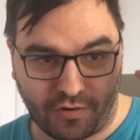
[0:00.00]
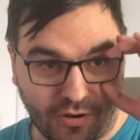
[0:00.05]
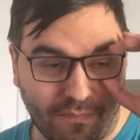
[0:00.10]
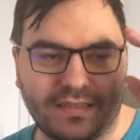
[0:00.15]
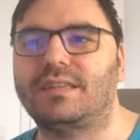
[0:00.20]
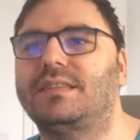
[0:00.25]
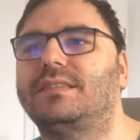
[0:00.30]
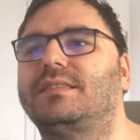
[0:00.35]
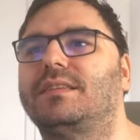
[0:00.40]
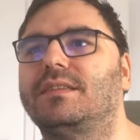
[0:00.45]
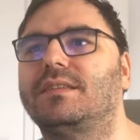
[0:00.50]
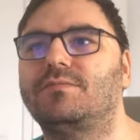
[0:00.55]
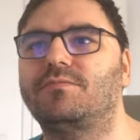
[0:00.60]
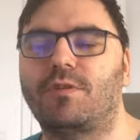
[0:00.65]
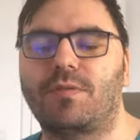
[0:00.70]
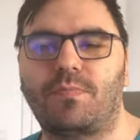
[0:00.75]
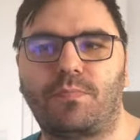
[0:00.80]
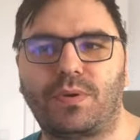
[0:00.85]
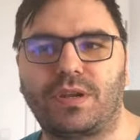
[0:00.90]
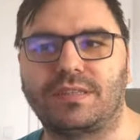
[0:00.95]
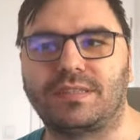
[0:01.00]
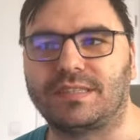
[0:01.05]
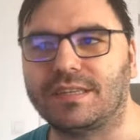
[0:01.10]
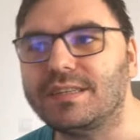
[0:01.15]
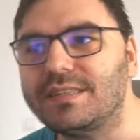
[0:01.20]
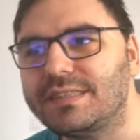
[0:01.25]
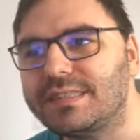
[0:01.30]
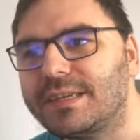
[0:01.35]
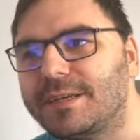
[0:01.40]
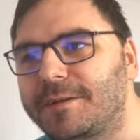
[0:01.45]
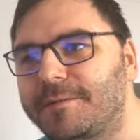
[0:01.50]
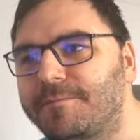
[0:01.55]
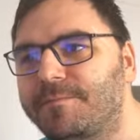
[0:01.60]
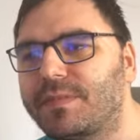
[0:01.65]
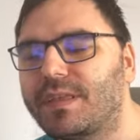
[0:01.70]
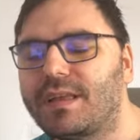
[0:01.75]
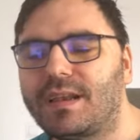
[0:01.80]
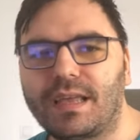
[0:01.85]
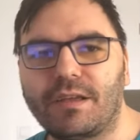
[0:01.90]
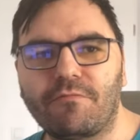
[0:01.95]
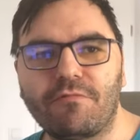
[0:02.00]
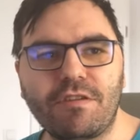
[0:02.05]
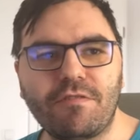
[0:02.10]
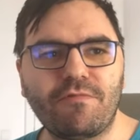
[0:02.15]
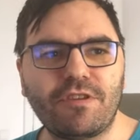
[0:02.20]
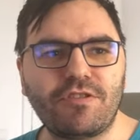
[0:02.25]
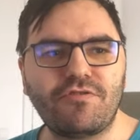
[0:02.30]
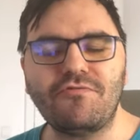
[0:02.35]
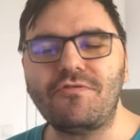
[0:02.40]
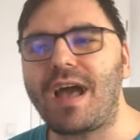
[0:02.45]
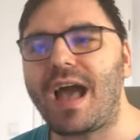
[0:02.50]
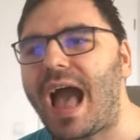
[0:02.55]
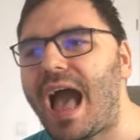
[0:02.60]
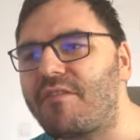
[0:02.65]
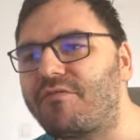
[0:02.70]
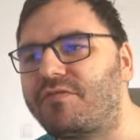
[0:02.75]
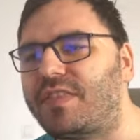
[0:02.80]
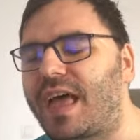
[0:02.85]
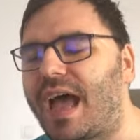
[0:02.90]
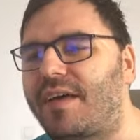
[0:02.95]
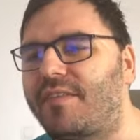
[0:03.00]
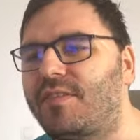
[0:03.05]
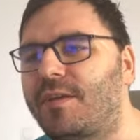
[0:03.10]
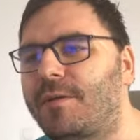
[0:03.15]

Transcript: citizens with prisons. Like, we do have that.